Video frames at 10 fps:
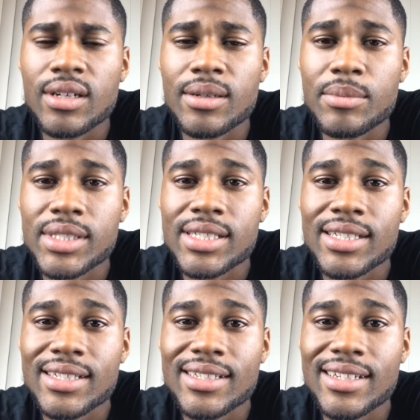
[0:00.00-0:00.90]
But
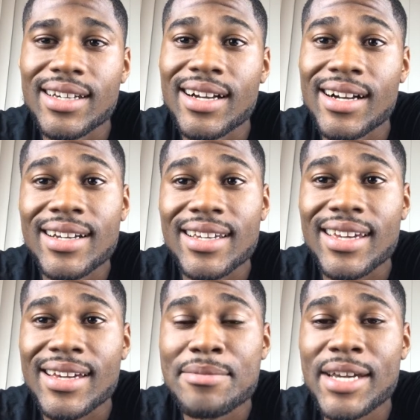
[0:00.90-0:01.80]
shit, yeah,
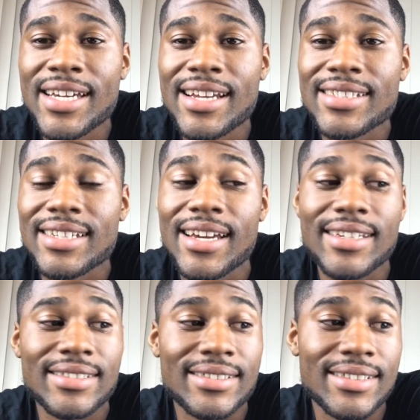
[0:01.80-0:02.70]
100K, man, that's like,
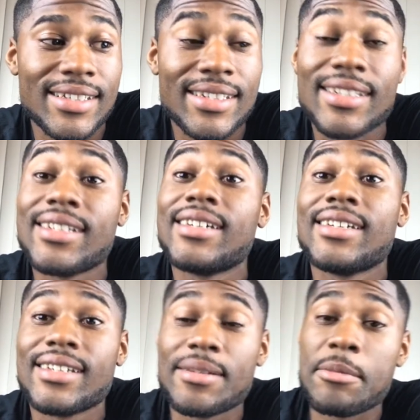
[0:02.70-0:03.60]

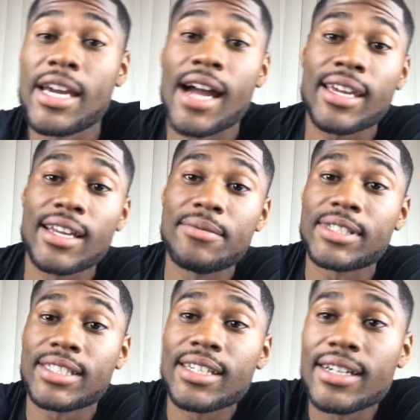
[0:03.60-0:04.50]
man, I can't even
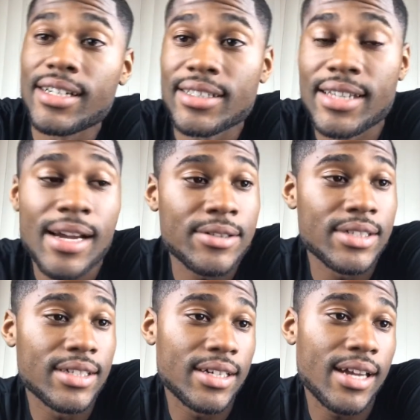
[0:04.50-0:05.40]
see
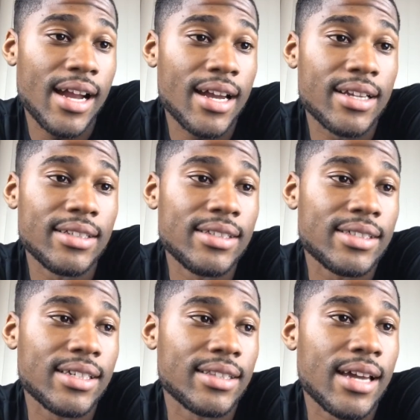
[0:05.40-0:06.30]
100,000 yet. I gotta at least
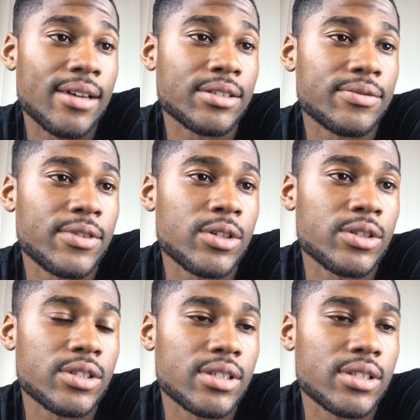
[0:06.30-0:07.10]
see 1,000 first.